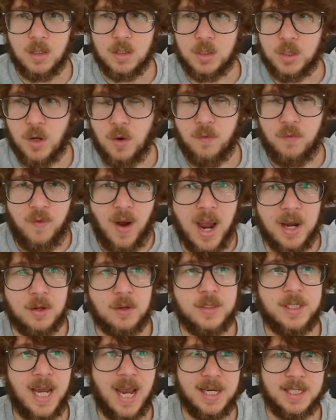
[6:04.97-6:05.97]
So final
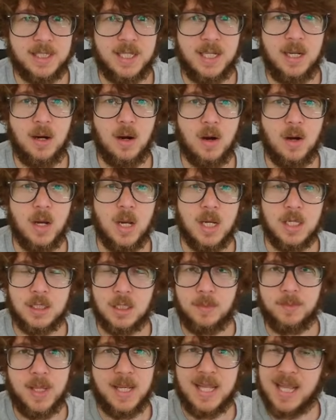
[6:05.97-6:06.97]
test here,
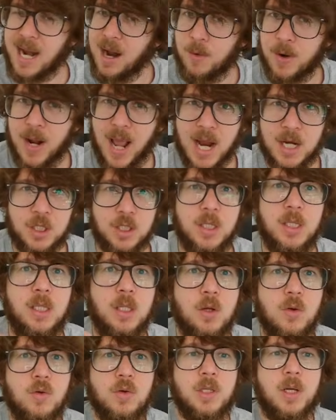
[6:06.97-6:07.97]
something that I would actually
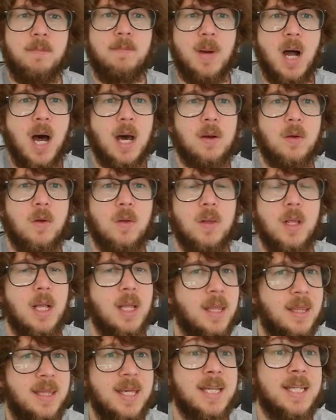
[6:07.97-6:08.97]
use a model
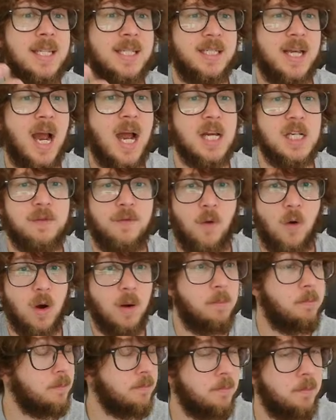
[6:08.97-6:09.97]
this size for
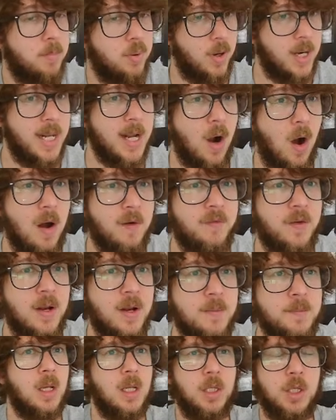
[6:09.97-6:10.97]
pretty
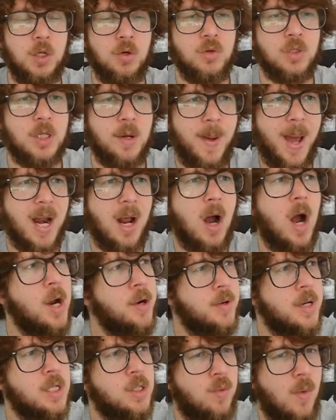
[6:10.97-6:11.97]
often. Used about
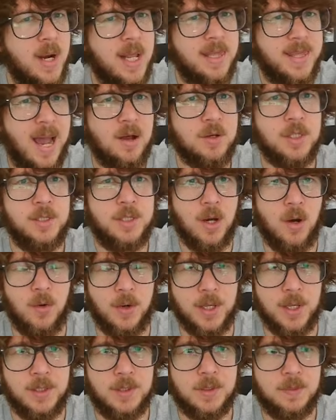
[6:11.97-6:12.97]
120,000
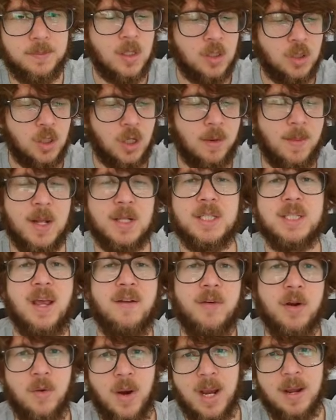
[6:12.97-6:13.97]
tokens, took about
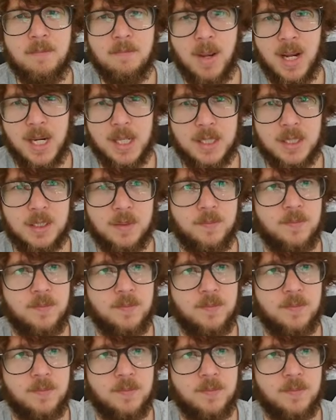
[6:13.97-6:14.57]
7 or 8 minutes.